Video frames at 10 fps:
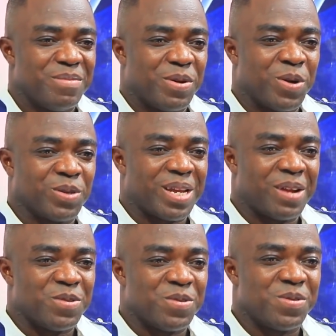because
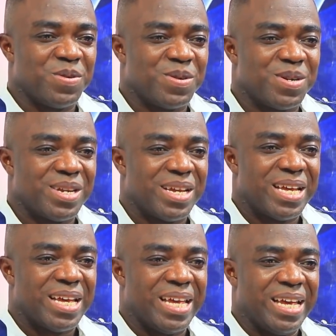I know
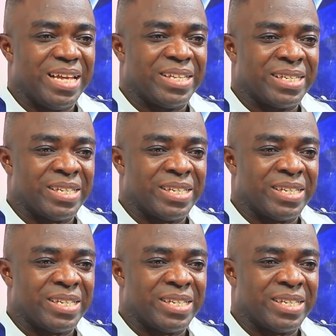it